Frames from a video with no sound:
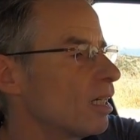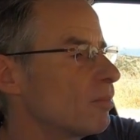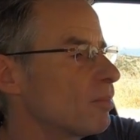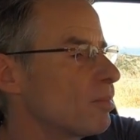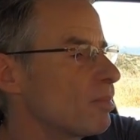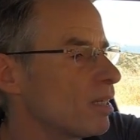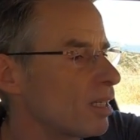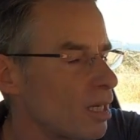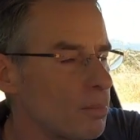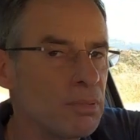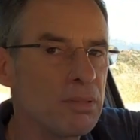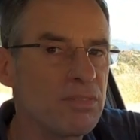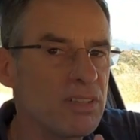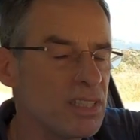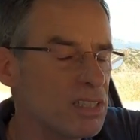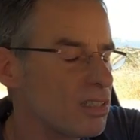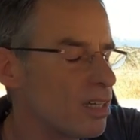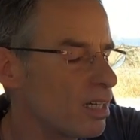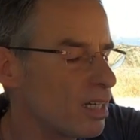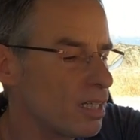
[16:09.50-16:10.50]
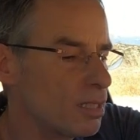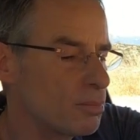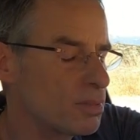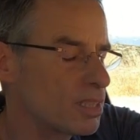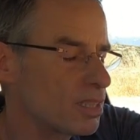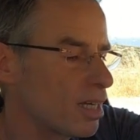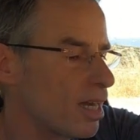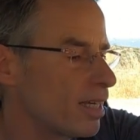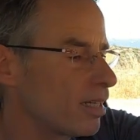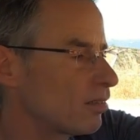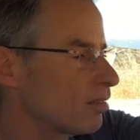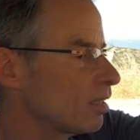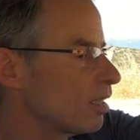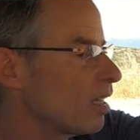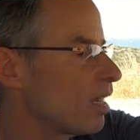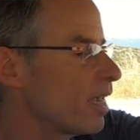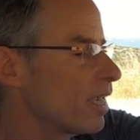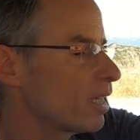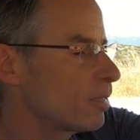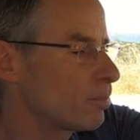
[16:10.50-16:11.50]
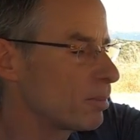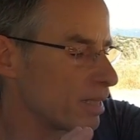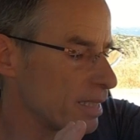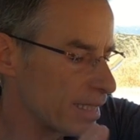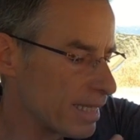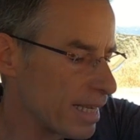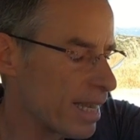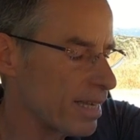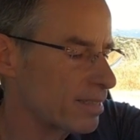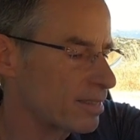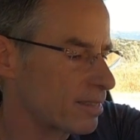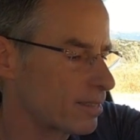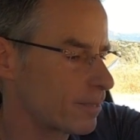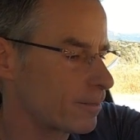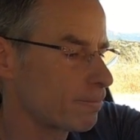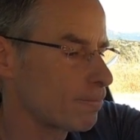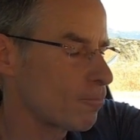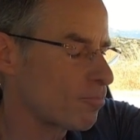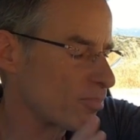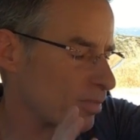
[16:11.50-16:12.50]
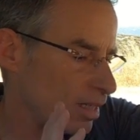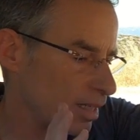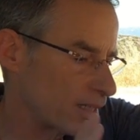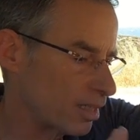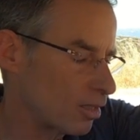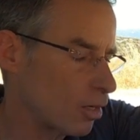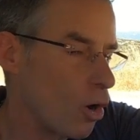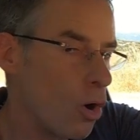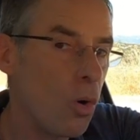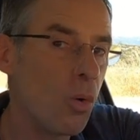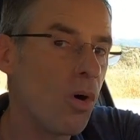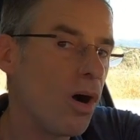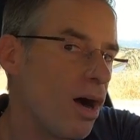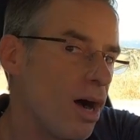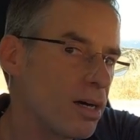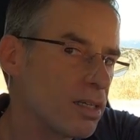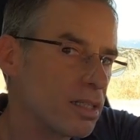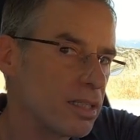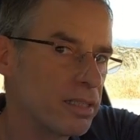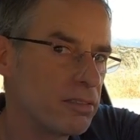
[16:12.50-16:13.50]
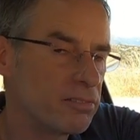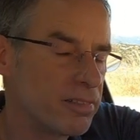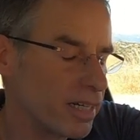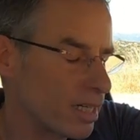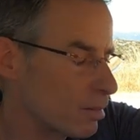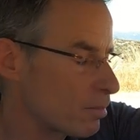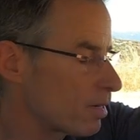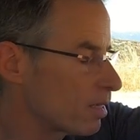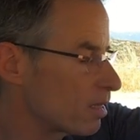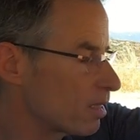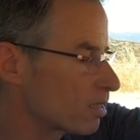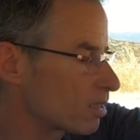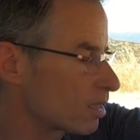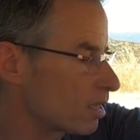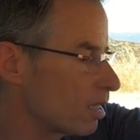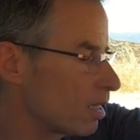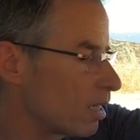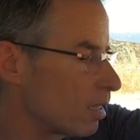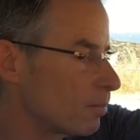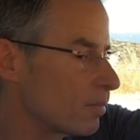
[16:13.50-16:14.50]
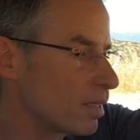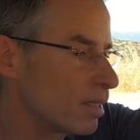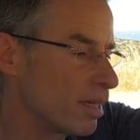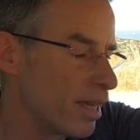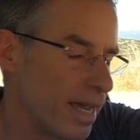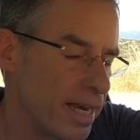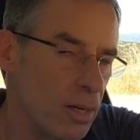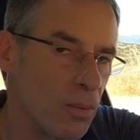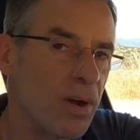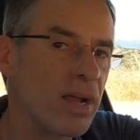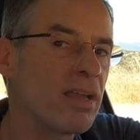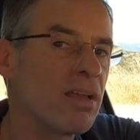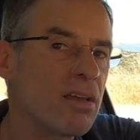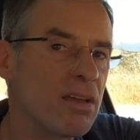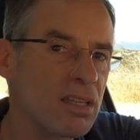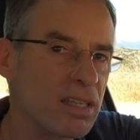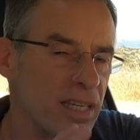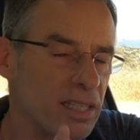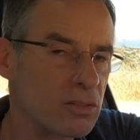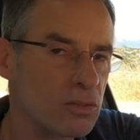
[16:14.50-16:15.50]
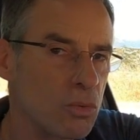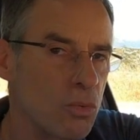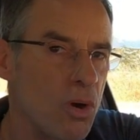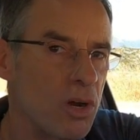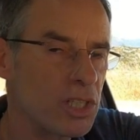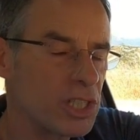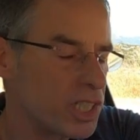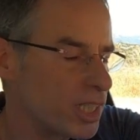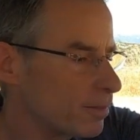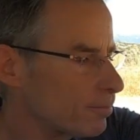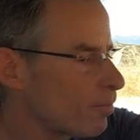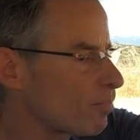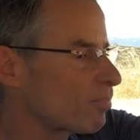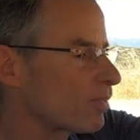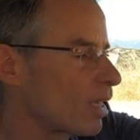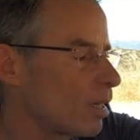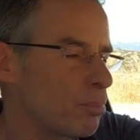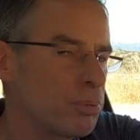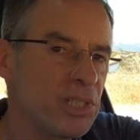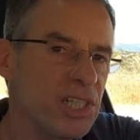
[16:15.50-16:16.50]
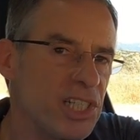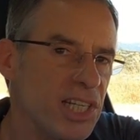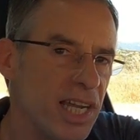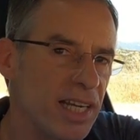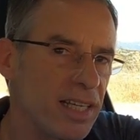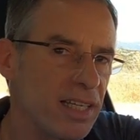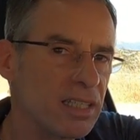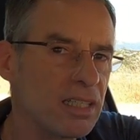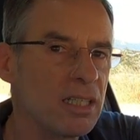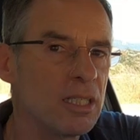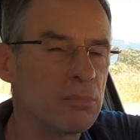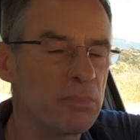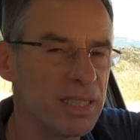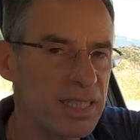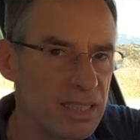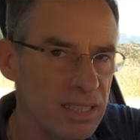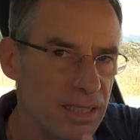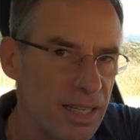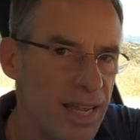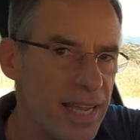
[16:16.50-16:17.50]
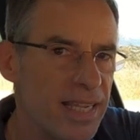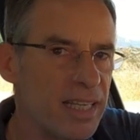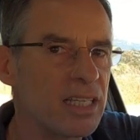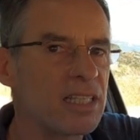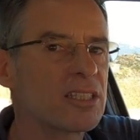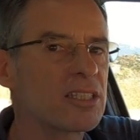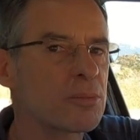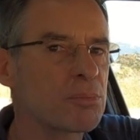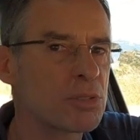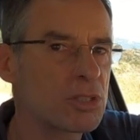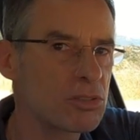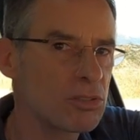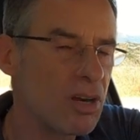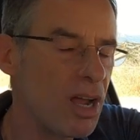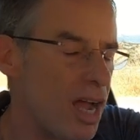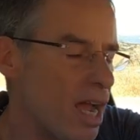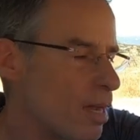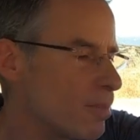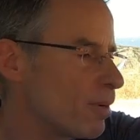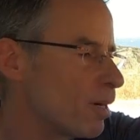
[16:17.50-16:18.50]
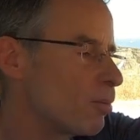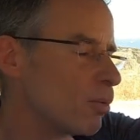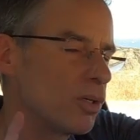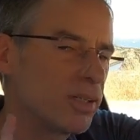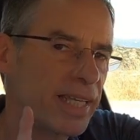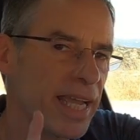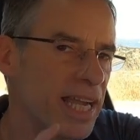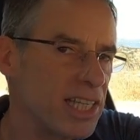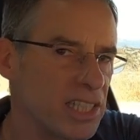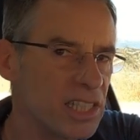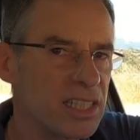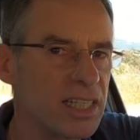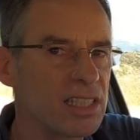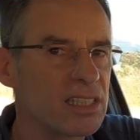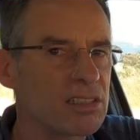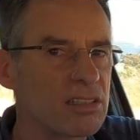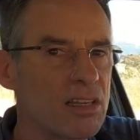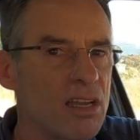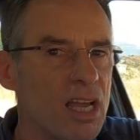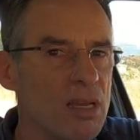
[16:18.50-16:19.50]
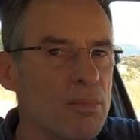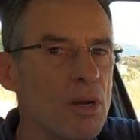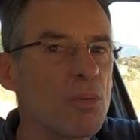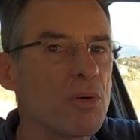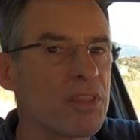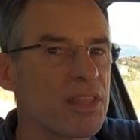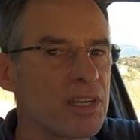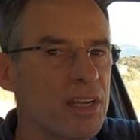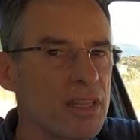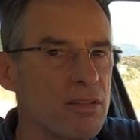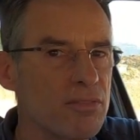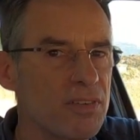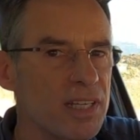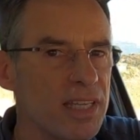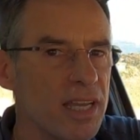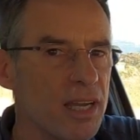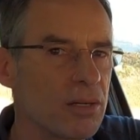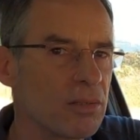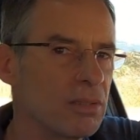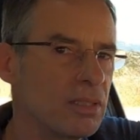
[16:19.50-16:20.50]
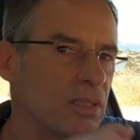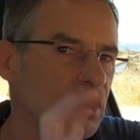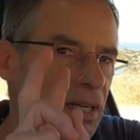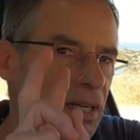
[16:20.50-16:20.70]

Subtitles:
maybe a couple of design elements that I don't like, but yes, I can wholeheartedly recommend this car. Anyway, thanks for watching, appreciate it. Please like, subscribe, and we'll catch you next time with another video.